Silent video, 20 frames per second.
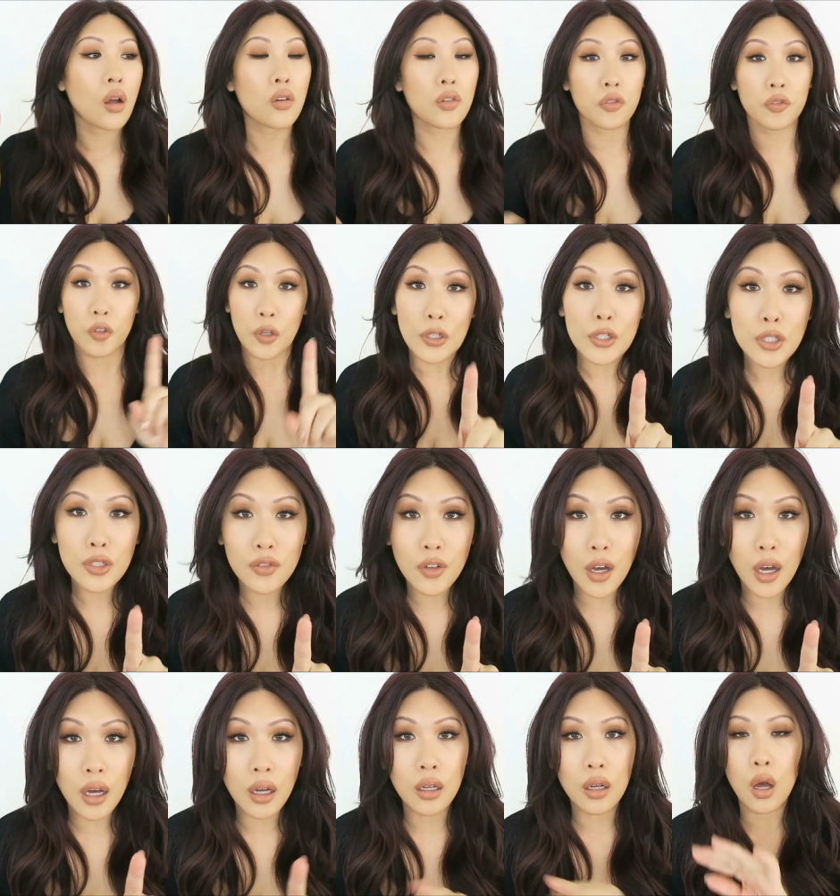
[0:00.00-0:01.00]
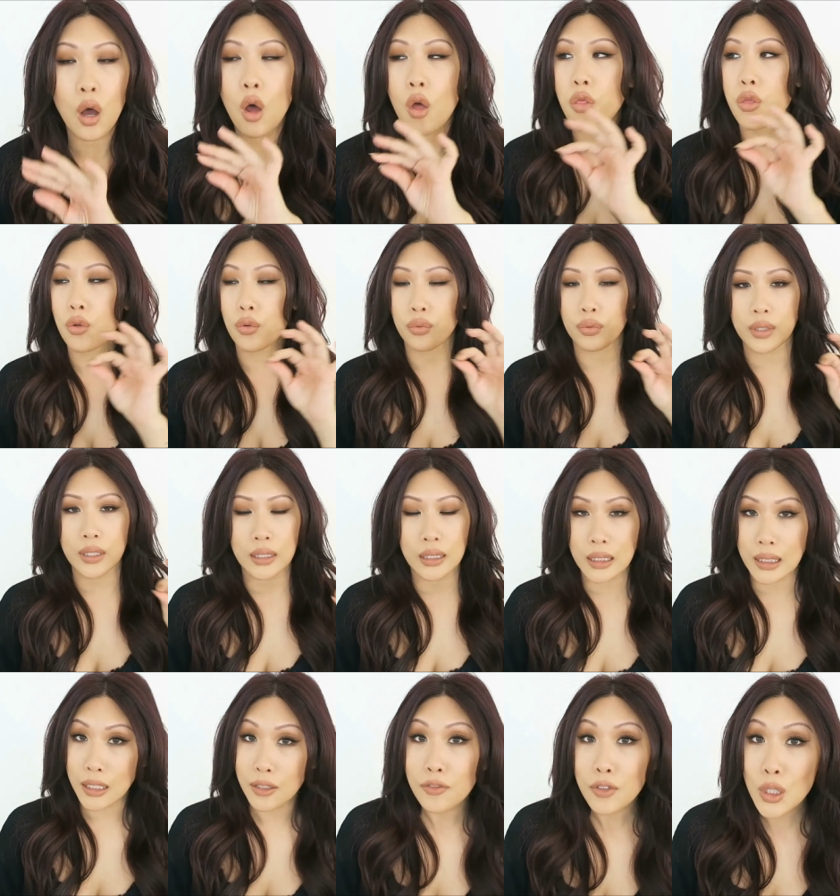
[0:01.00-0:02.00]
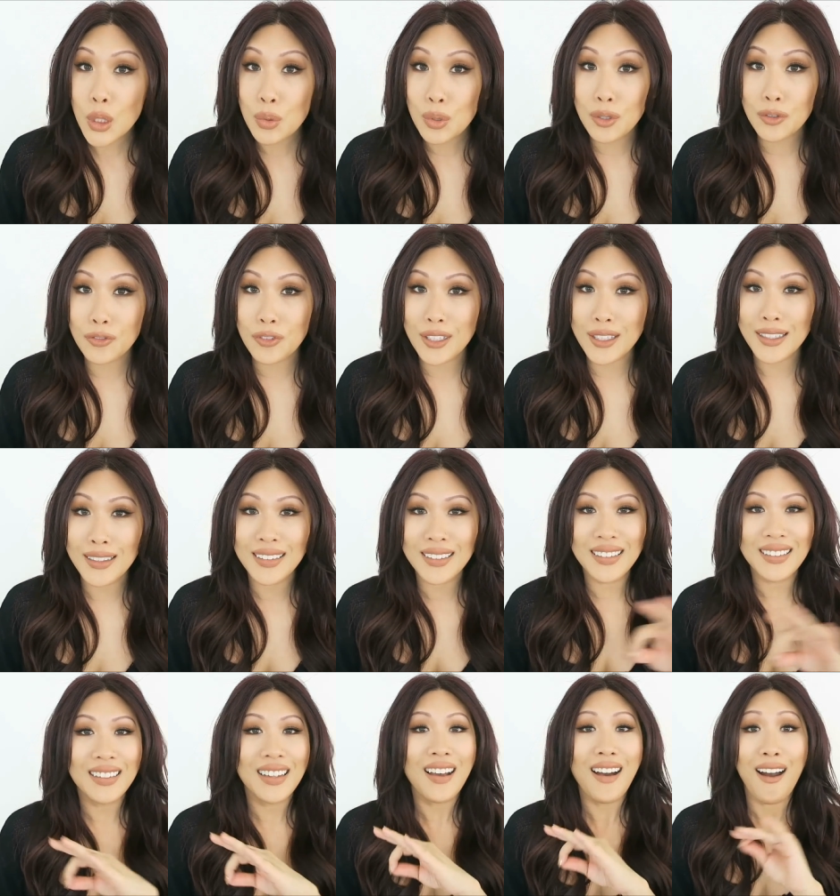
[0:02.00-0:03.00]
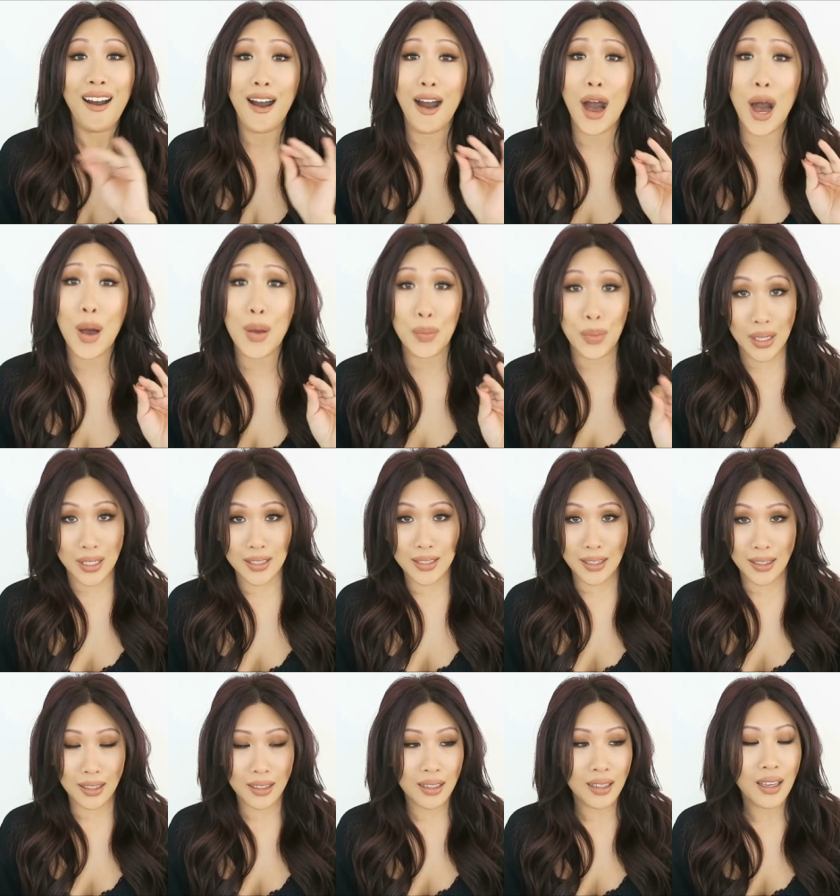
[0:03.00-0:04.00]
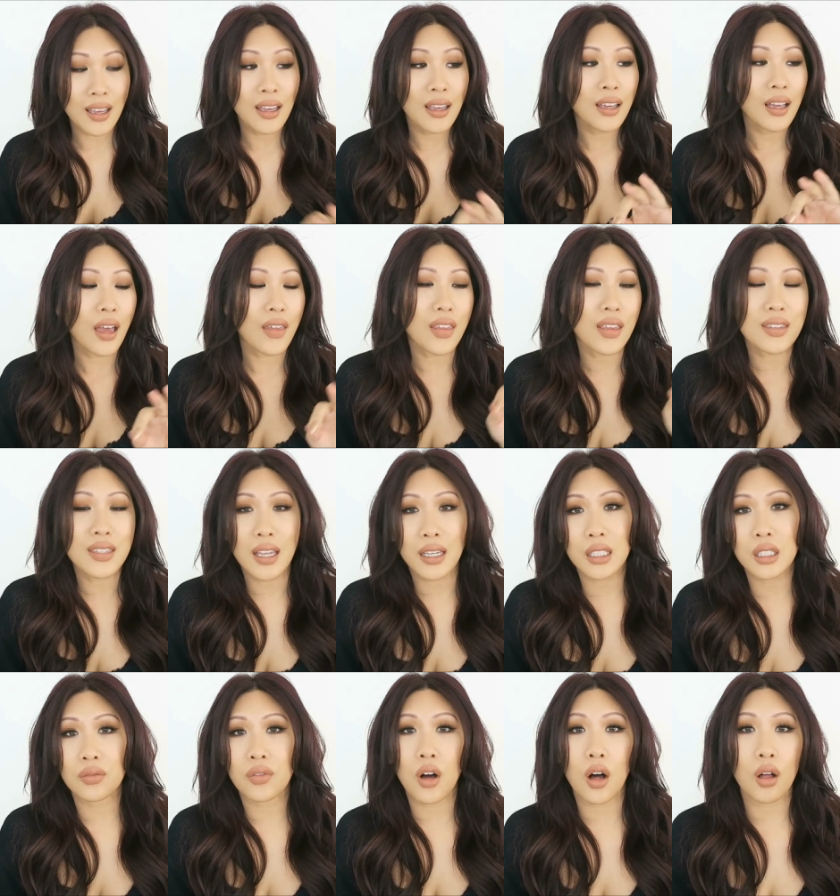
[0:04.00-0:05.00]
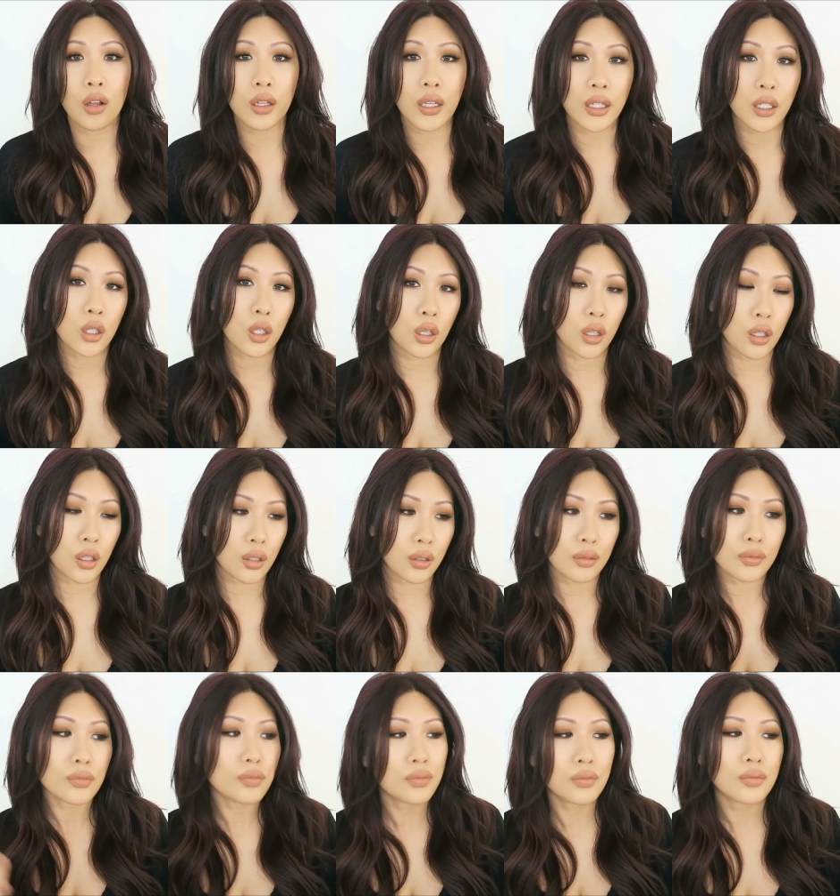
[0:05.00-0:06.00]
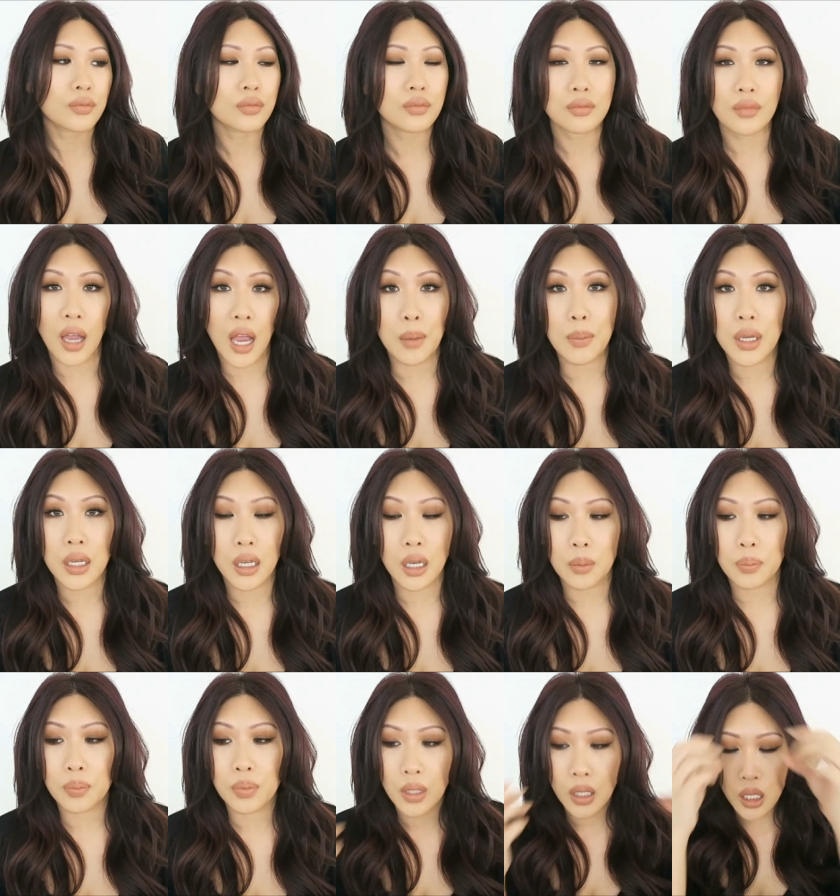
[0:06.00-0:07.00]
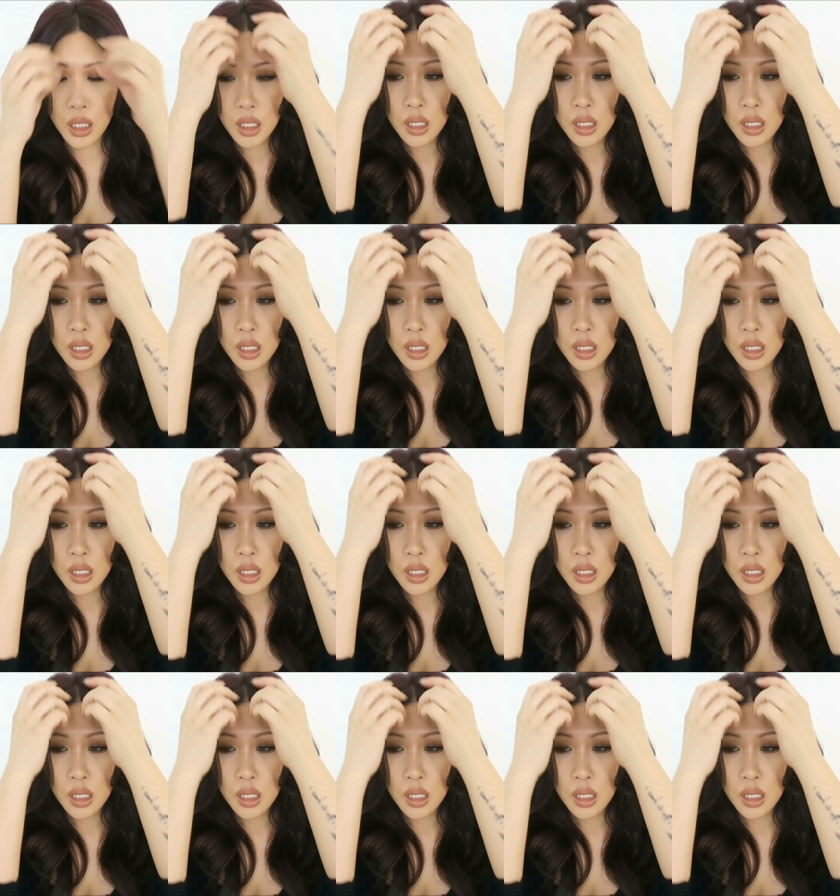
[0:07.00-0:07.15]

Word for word: First of all, the relief you will feel, amazing. And then second of all, like your eye makeup.